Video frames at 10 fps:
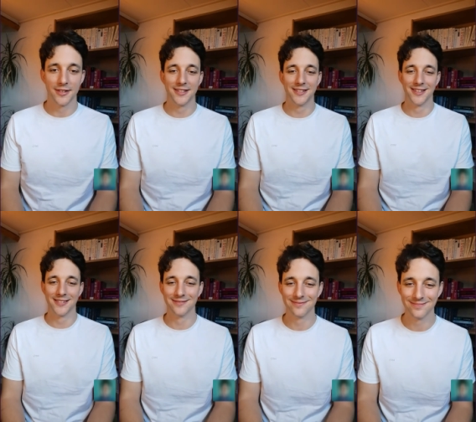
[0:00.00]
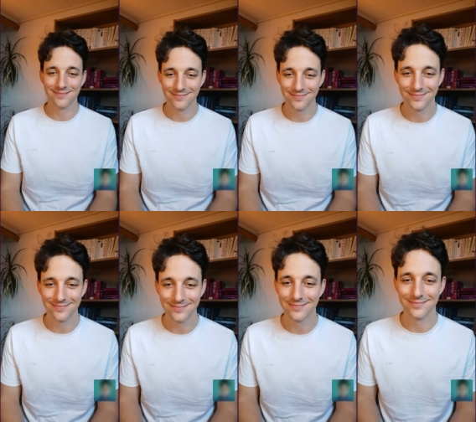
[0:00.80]
chance, I would
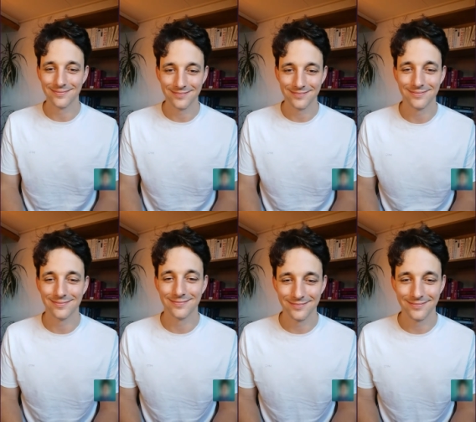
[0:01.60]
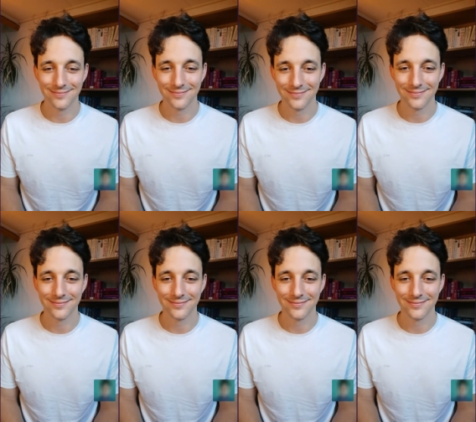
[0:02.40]
like to have another cat.